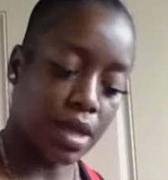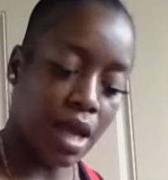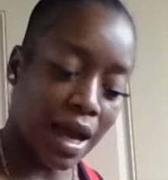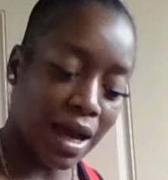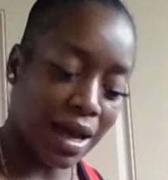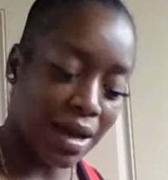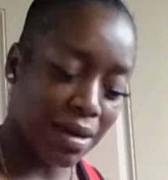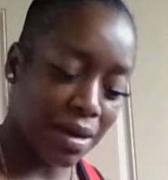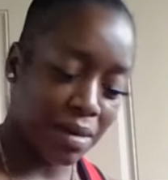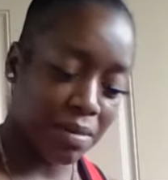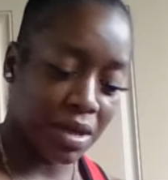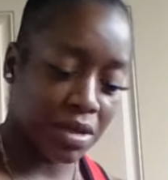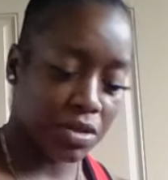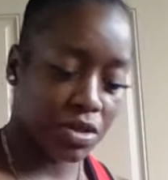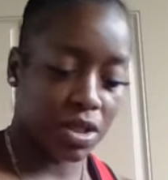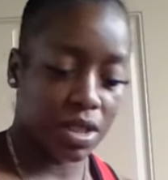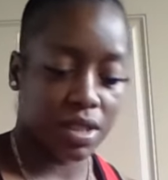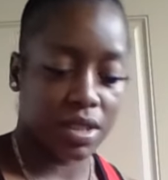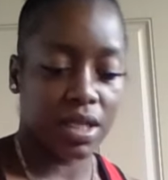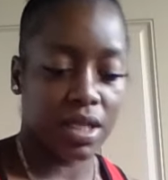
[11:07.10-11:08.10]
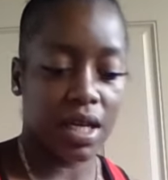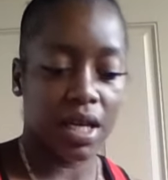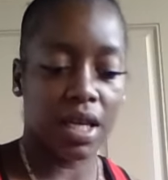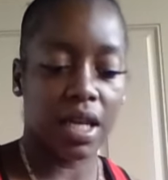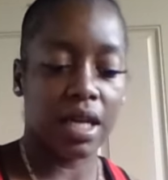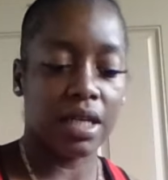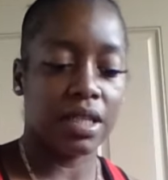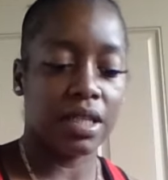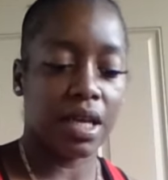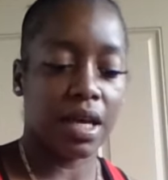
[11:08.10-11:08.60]
Ah, I'm not trying to say it
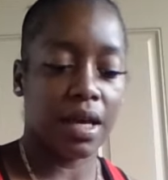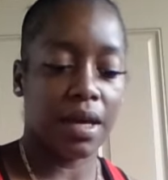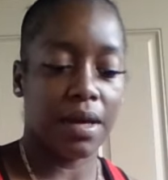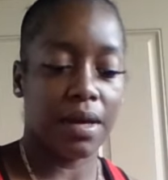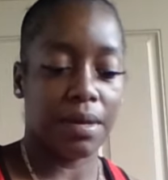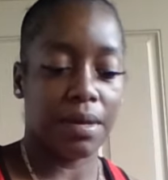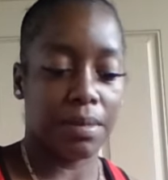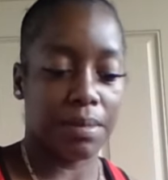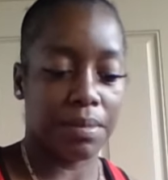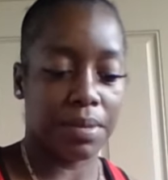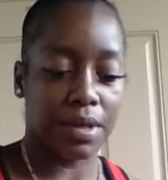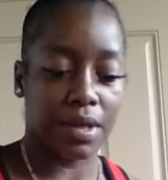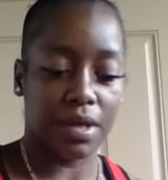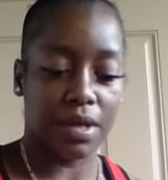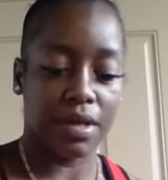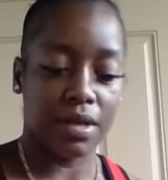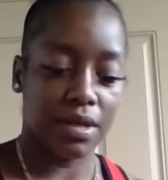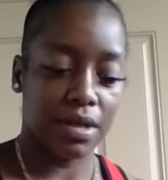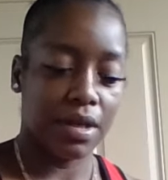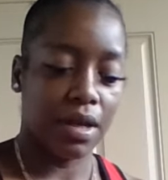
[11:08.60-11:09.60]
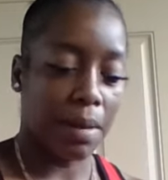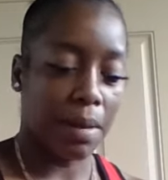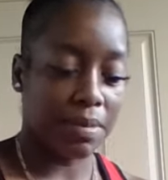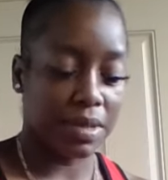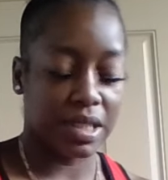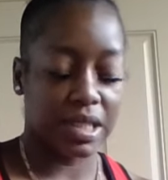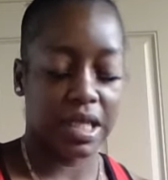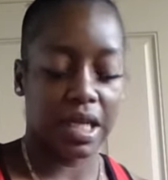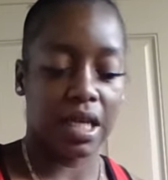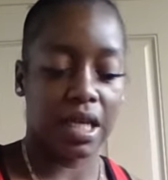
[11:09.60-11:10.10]
like that but I'm gonna
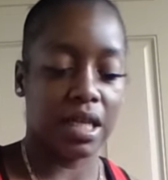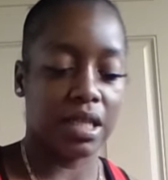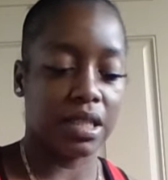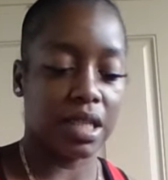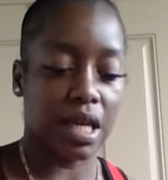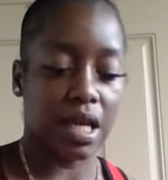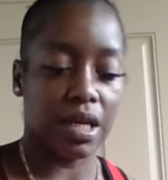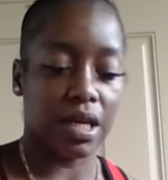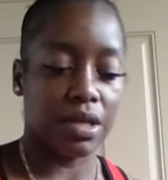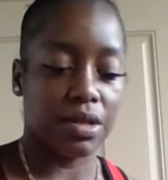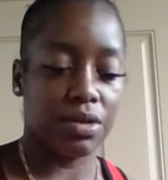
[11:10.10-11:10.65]
say it like that.